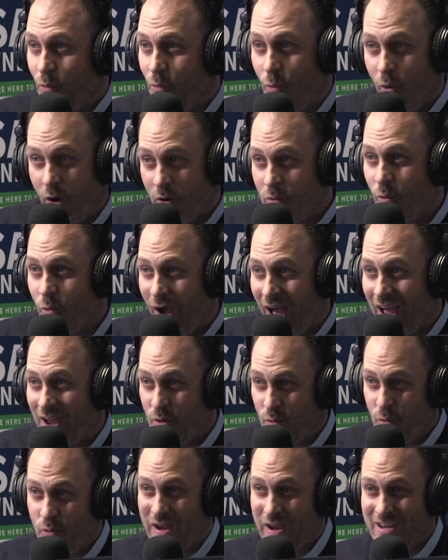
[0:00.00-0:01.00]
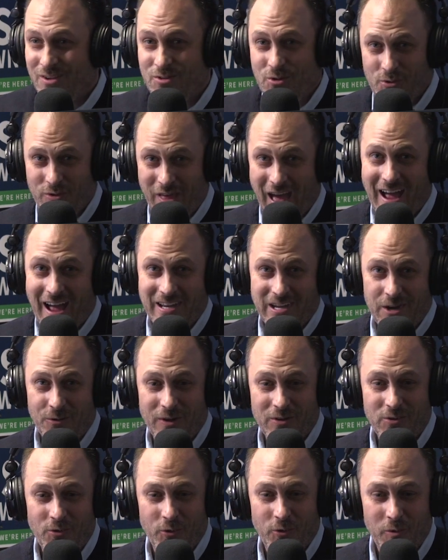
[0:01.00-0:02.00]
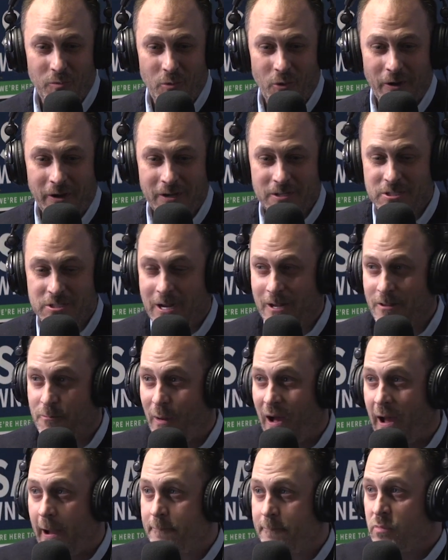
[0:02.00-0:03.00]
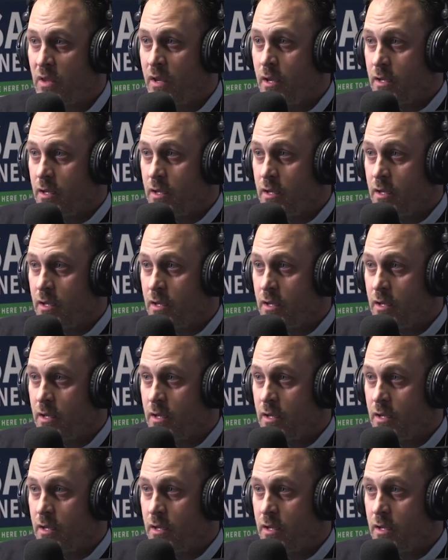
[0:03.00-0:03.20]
one way we do that here at Total Mortgage is by